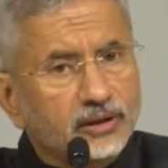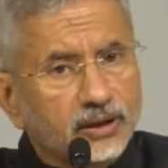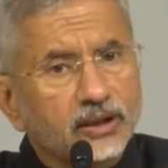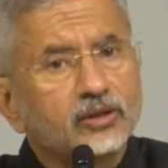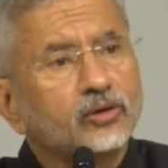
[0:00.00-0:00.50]

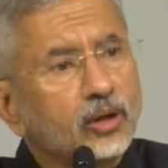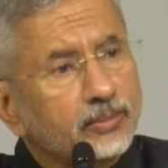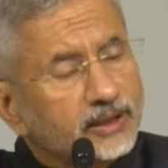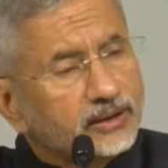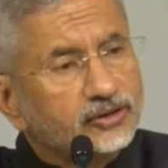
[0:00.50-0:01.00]
after
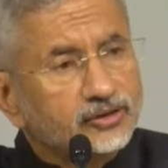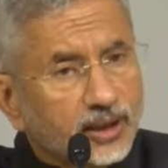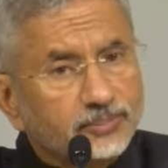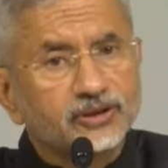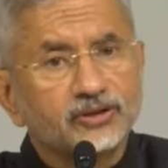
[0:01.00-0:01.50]

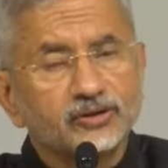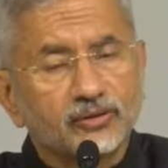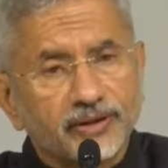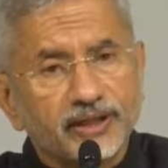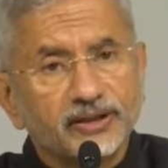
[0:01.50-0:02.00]
economic
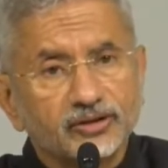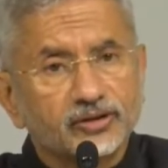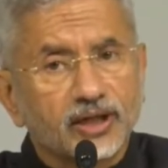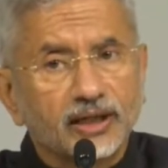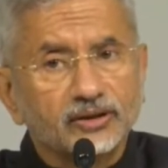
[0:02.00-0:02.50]
disruptions of
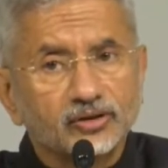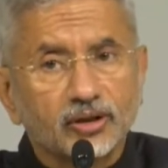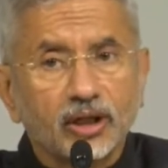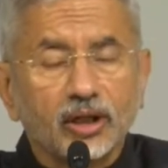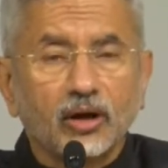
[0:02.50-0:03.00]
various
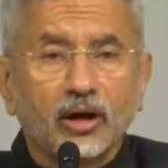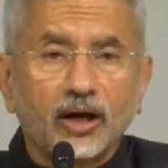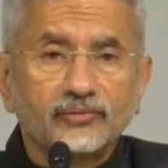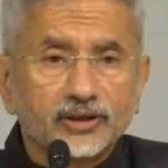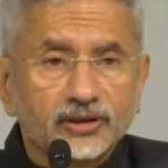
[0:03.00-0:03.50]
kinds,
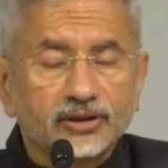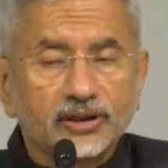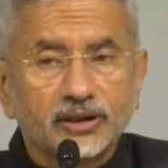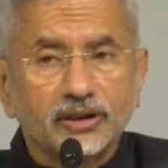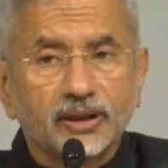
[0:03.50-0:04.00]

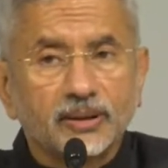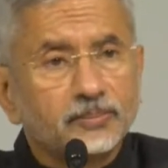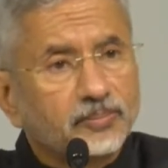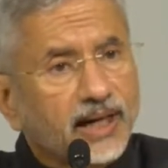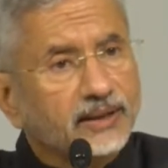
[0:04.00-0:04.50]
after
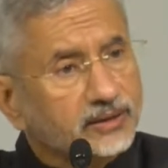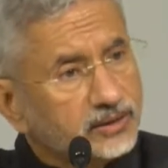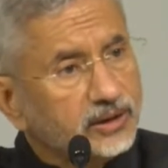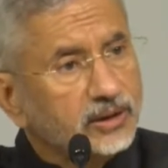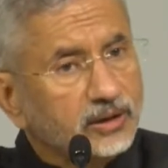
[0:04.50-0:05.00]
the
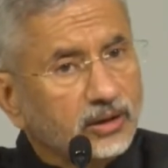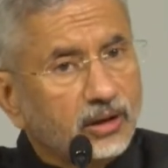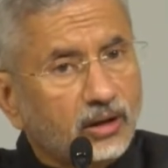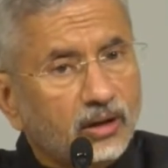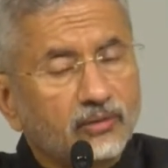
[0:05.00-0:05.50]
impact
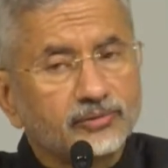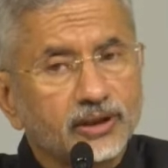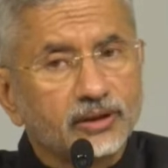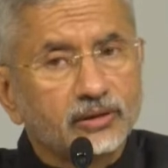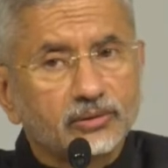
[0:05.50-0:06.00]

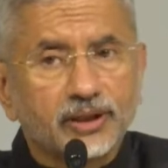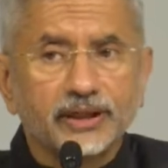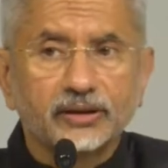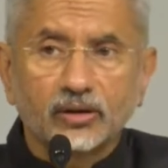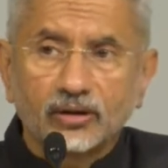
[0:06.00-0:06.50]
of
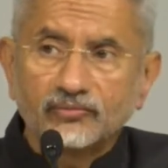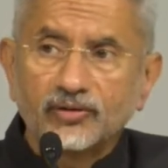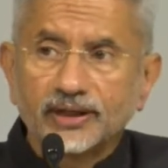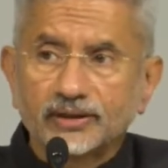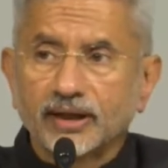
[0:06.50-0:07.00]
the
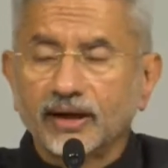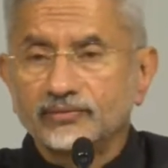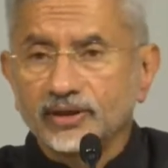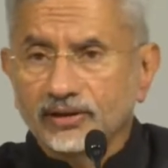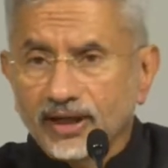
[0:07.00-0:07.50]
Ukraine
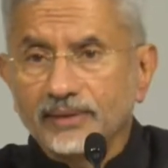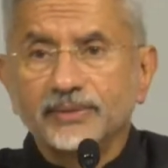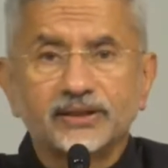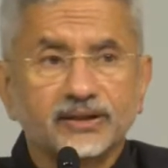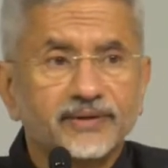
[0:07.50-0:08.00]
conflict,
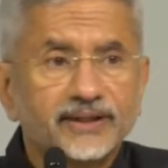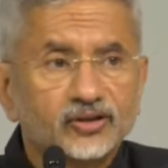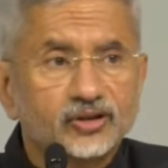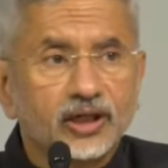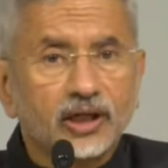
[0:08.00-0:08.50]
after
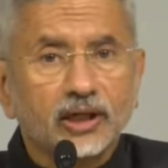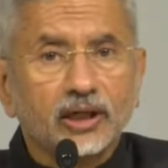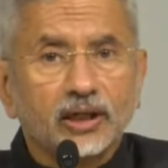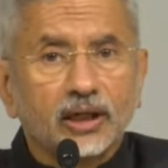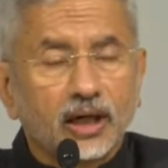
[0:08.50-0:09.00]
climate
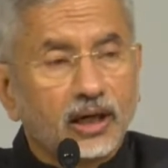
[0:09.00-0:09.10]
events,